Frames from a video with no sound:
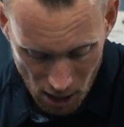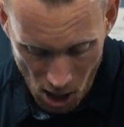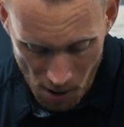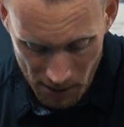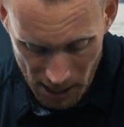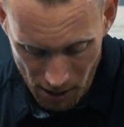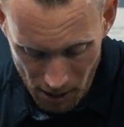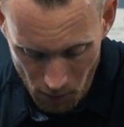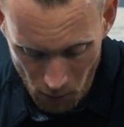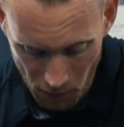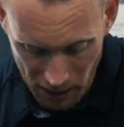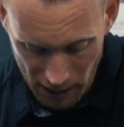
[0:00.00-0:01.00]
a common
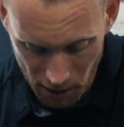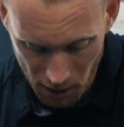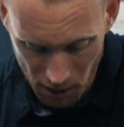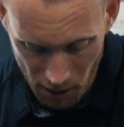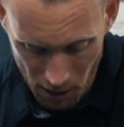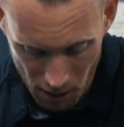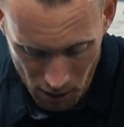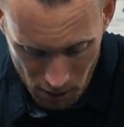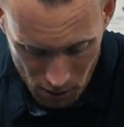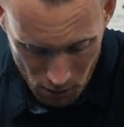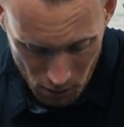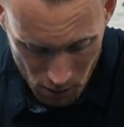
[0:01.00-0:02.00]
area where we get a
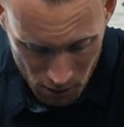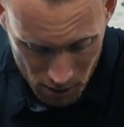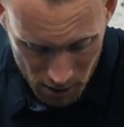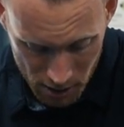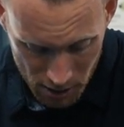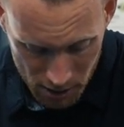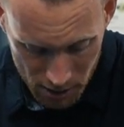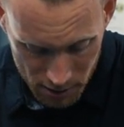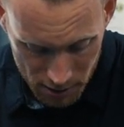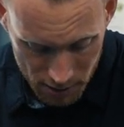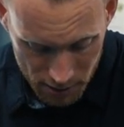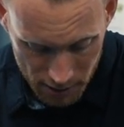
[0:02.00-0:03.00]
little
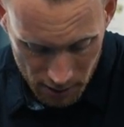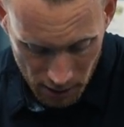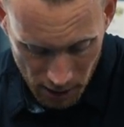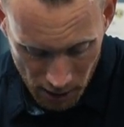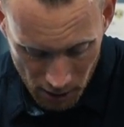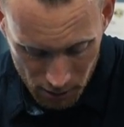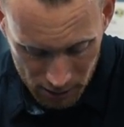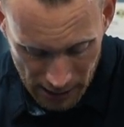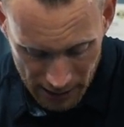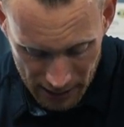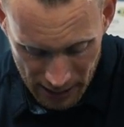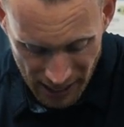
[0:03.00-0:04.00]
little
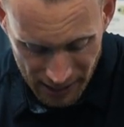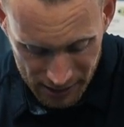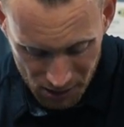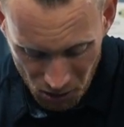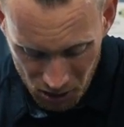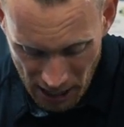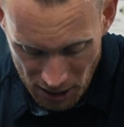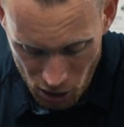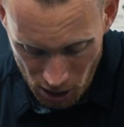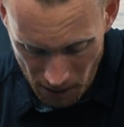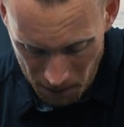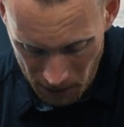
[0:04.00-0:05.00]
tendonitis, little
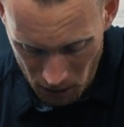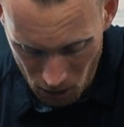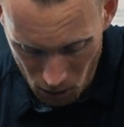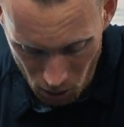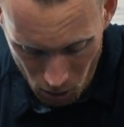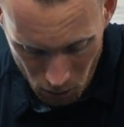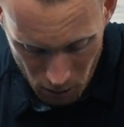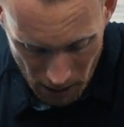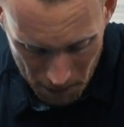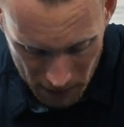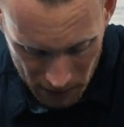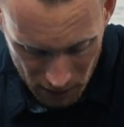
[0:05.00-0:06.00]
tension up in the glute,
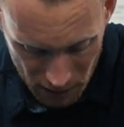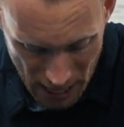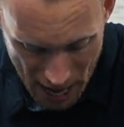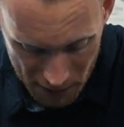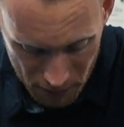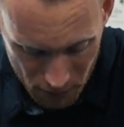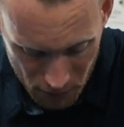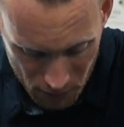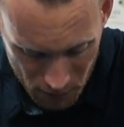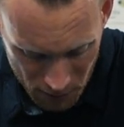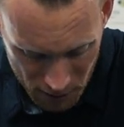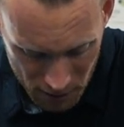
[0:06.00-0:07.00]
up in the
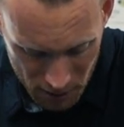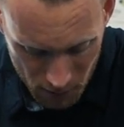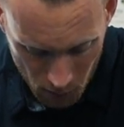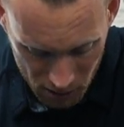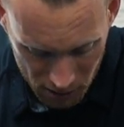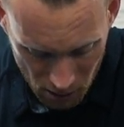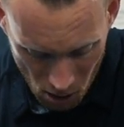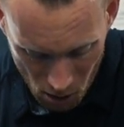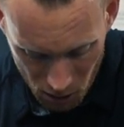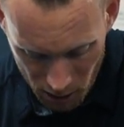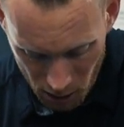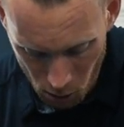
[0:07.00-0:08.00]
lateral, what's
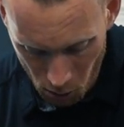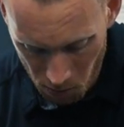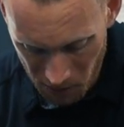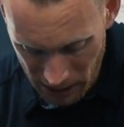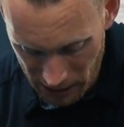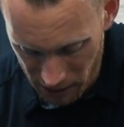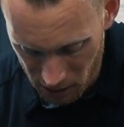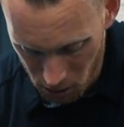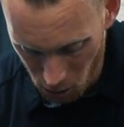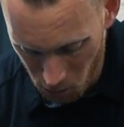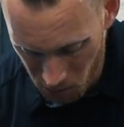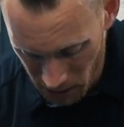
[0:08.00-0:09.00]
called the glute medius,
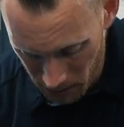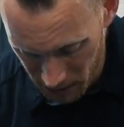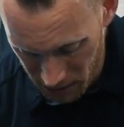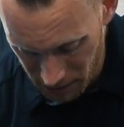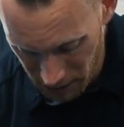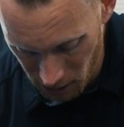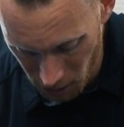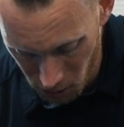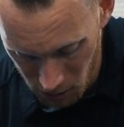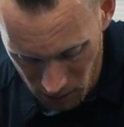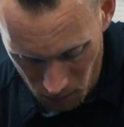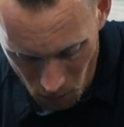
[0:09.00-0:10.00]
glute minimus, the
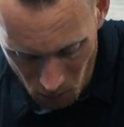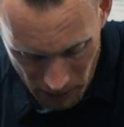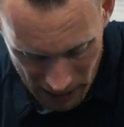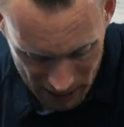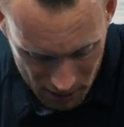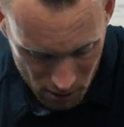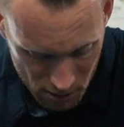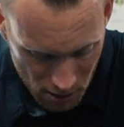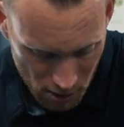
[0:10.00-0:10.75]
iliotibial band.